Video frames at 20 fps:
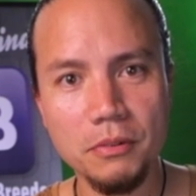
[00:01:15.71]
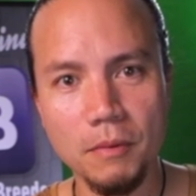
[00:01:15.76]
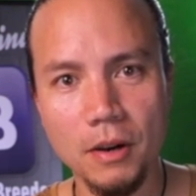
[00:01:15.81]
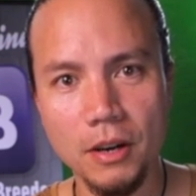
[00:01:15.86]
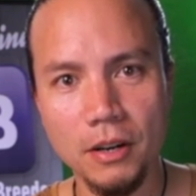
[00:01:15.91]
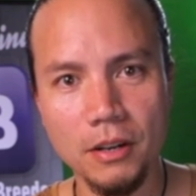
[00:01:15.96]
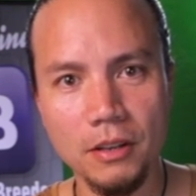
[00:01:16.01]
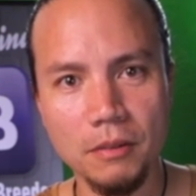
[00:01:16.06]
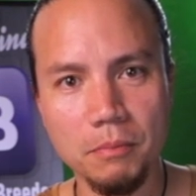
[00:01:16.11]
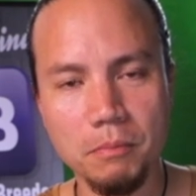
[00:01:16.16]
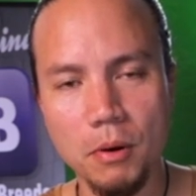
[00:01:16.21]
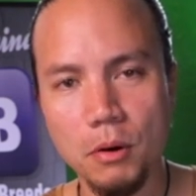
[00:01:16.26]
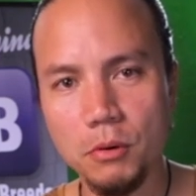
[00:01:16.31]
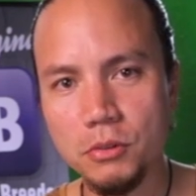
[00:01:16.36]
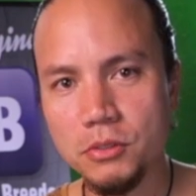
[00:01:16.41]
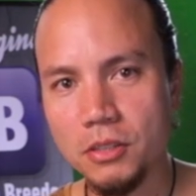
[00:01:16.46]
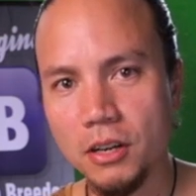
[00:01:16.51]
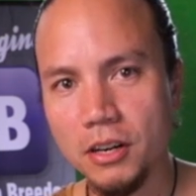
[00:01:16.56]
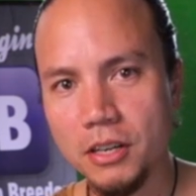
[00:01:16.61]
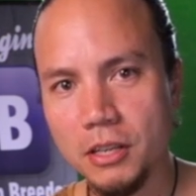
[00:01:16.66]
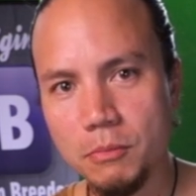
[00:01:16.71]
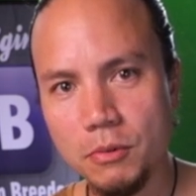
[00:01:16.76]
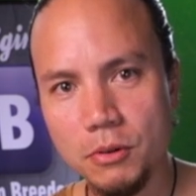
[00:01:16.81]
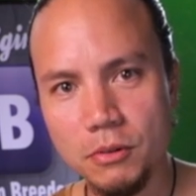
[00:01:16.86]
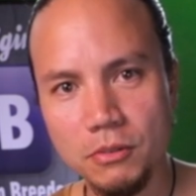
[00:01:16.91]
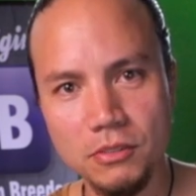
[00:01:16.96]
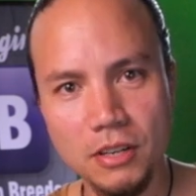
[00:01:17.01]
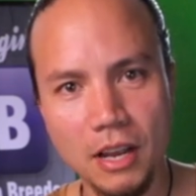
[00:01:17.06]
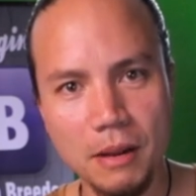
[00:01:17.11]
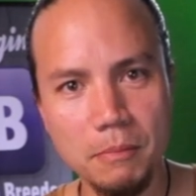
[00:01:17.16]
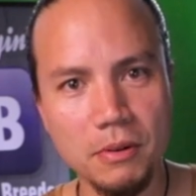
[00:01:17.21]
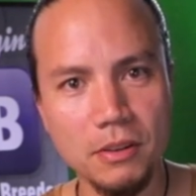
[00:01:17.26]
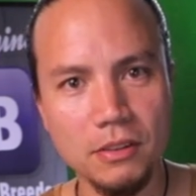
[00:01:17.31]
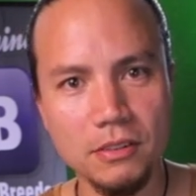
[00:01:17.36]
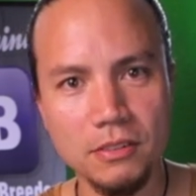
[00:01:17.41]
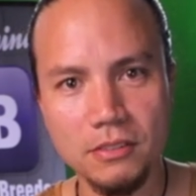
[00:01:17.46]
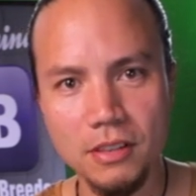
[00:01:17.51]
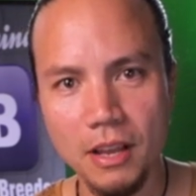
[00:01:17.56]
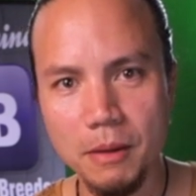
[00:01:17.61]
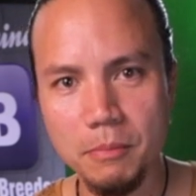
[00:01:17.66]
on a post honeymoon type
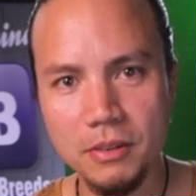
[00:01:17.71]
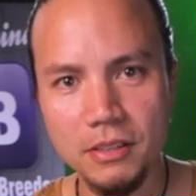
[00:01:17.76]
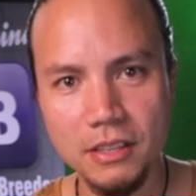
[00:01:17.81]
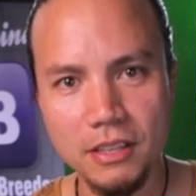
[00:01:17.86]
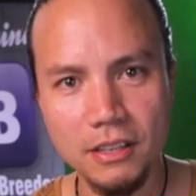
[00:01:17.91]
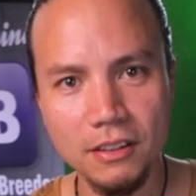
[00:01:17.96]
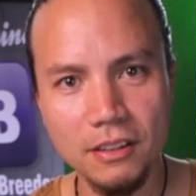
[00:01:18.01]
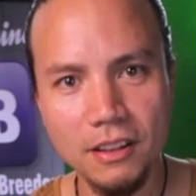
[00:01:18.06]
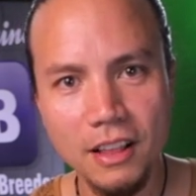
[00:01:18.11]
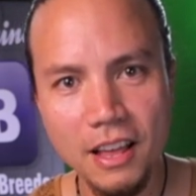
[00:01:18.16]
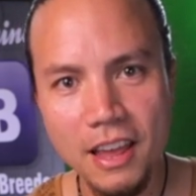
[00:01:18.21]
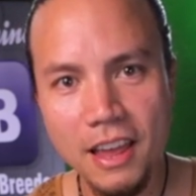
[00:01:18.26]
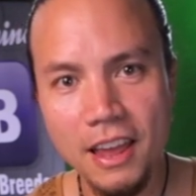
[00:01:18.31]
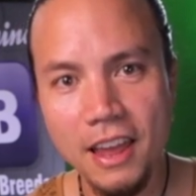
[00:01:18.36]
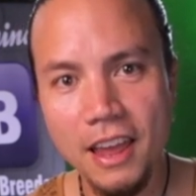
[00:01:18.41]
of type of deal